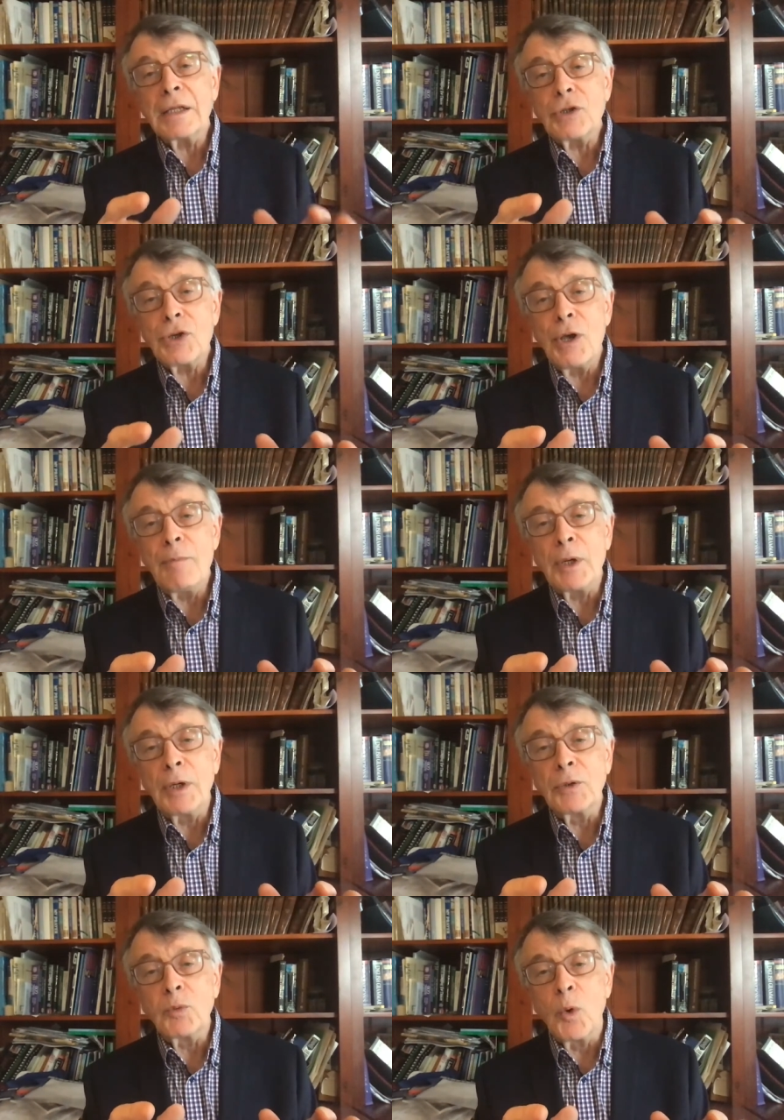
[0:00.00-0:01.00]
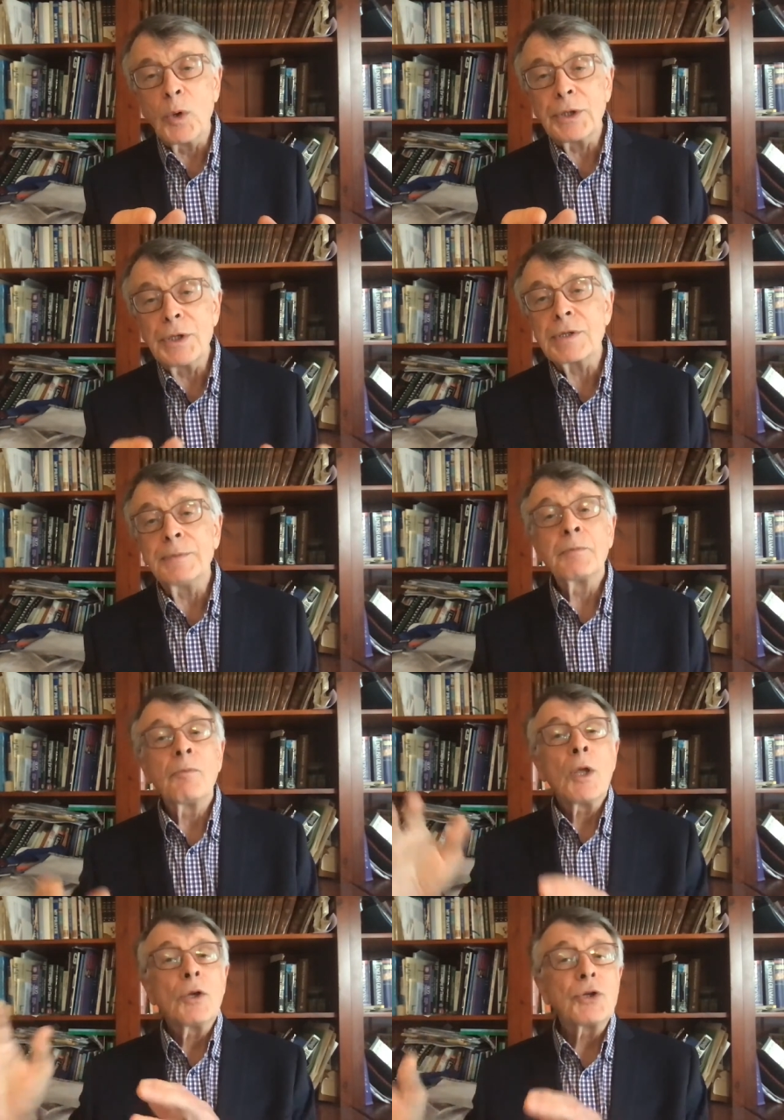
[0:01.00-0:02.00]
turbulent waters,
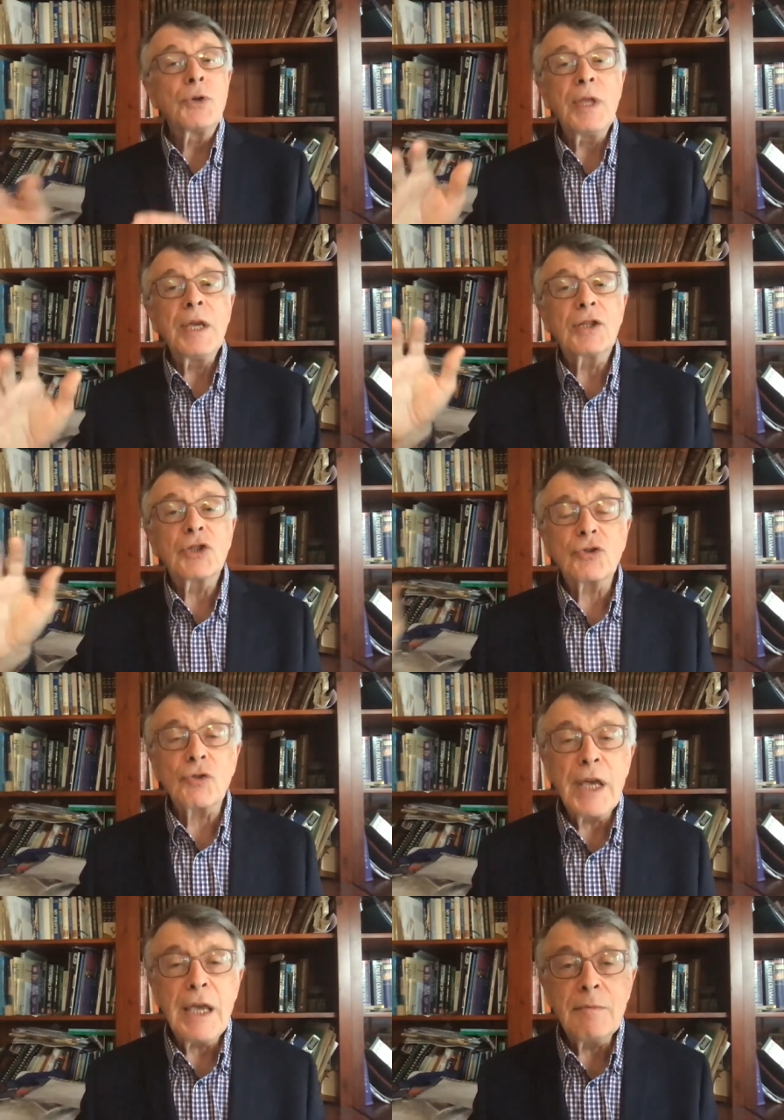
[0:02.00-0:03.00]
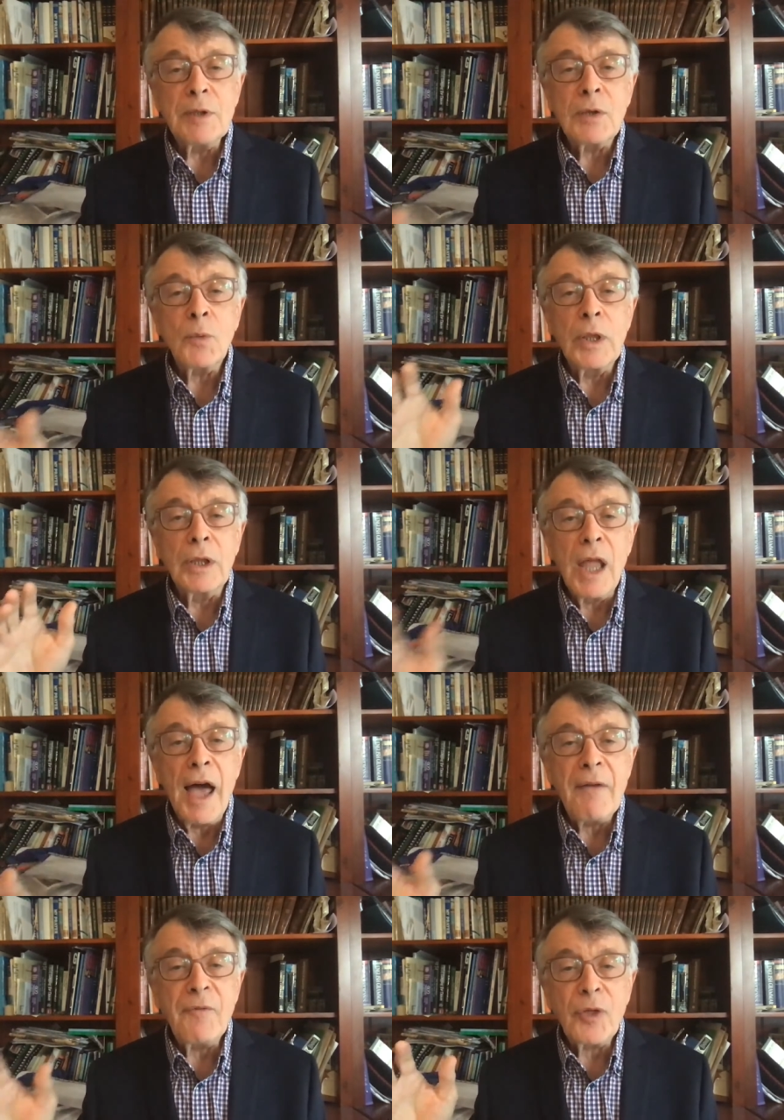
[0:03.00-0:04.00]
to the extremes with
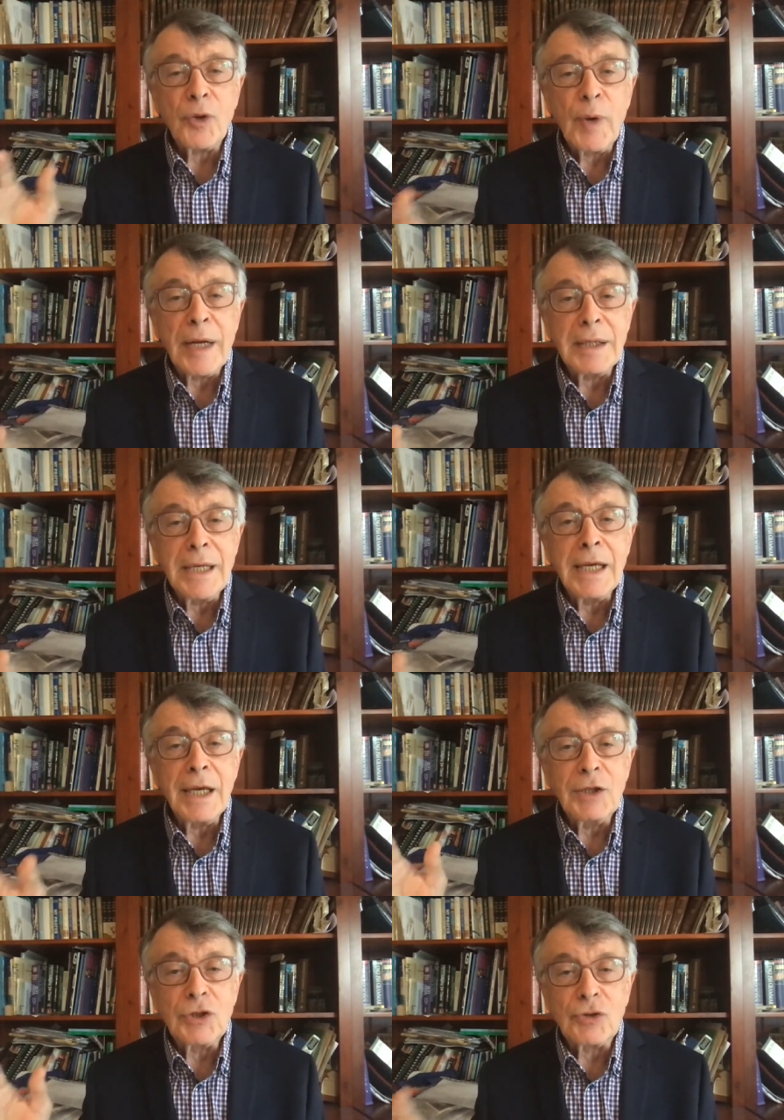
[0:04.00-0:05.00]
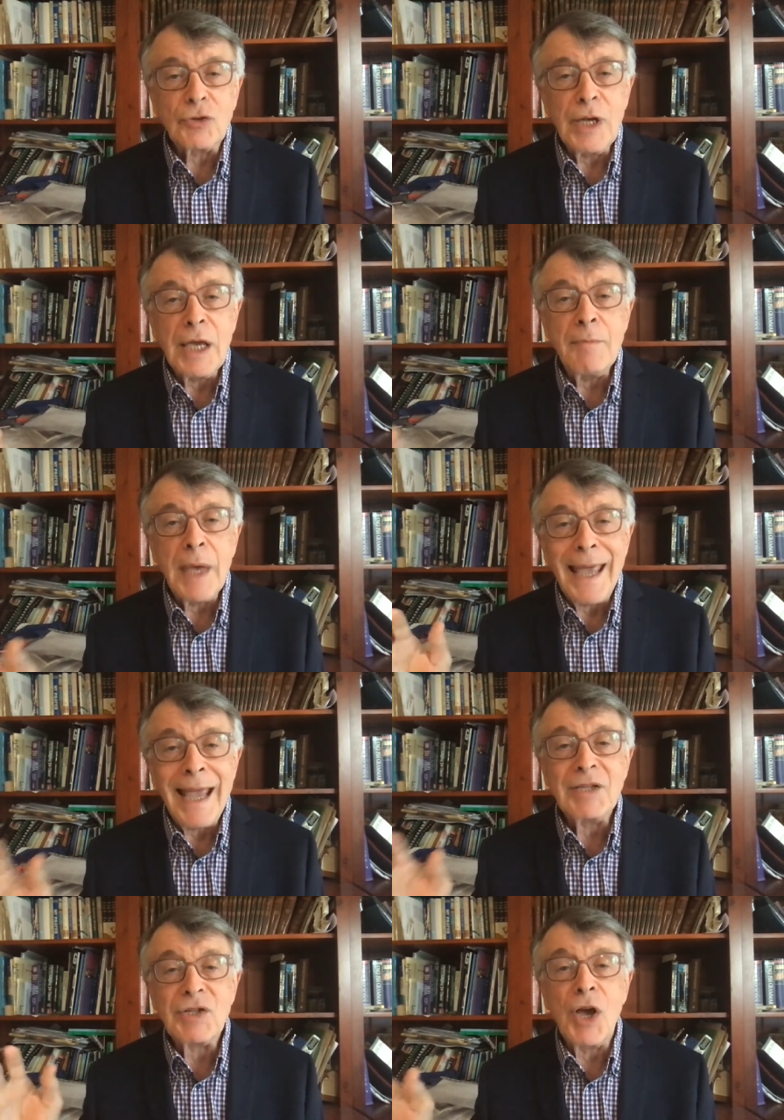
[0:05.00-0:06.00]
life-threatening extreme
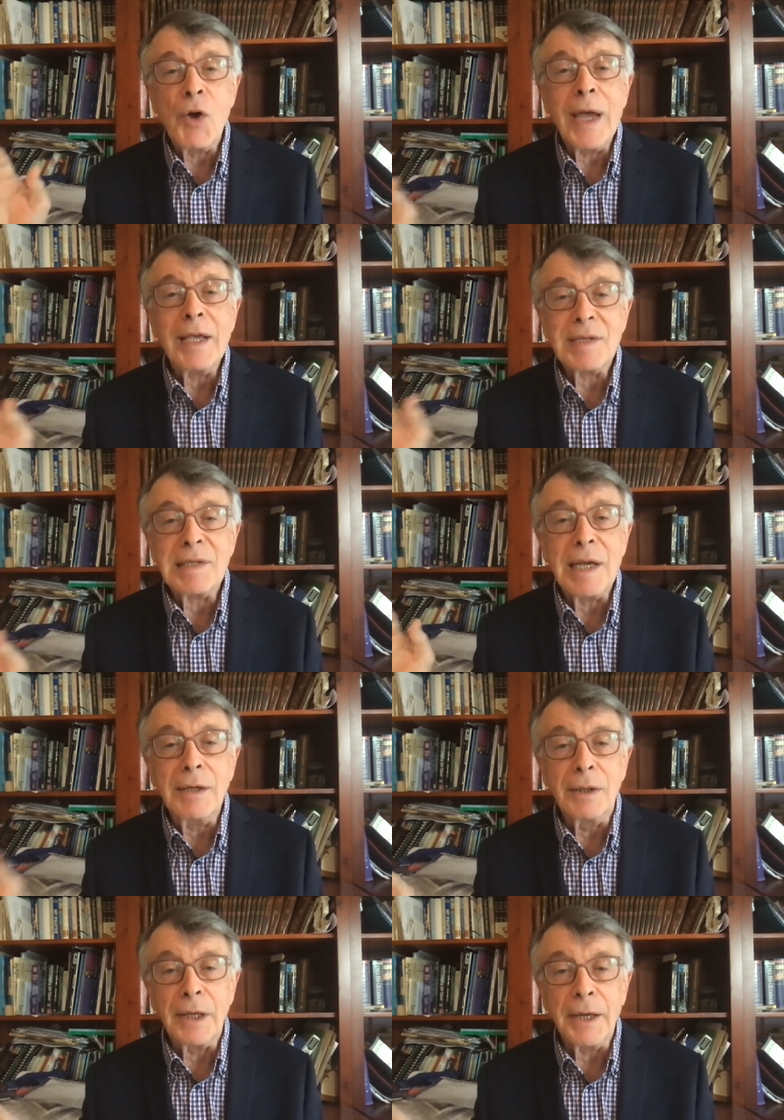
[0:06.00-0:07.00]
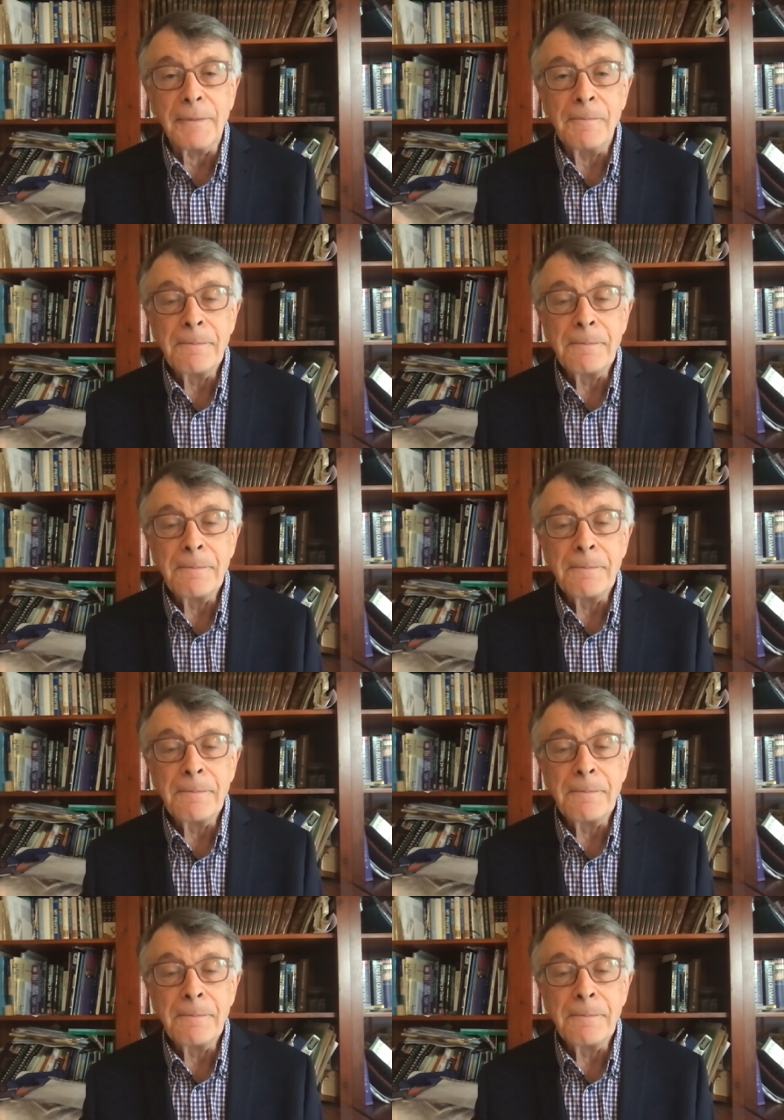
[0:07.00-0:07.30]
S O S signalling.